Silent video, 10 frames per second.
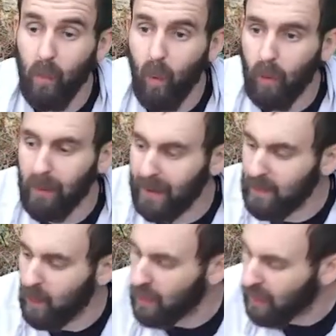warm. I only
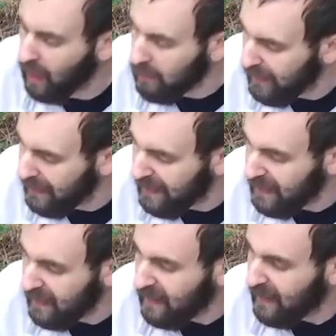woke up really
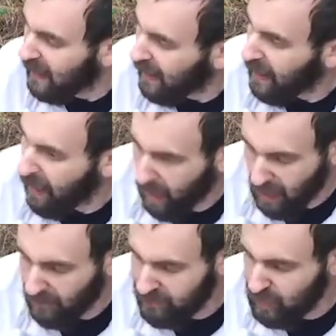at
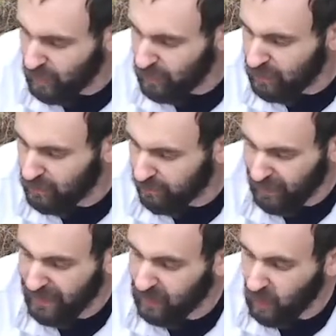2:30,
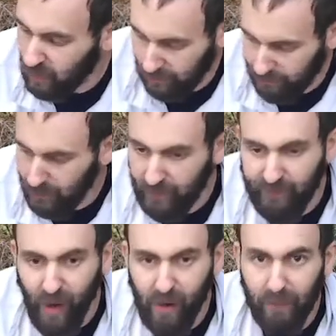3 o'clock to build the
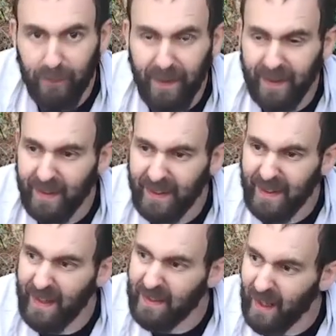fire up again, and
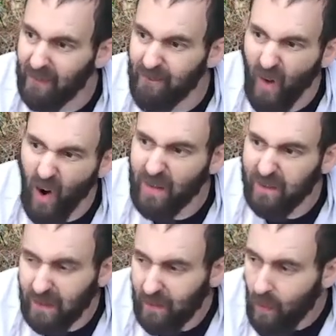again at 5.
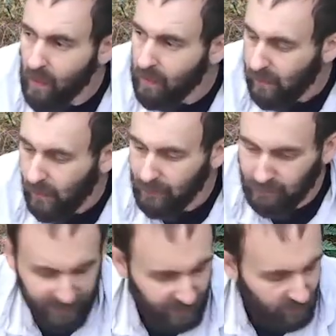The
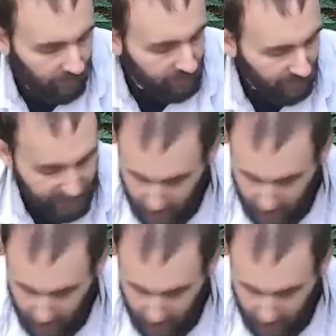rest of the time it was actually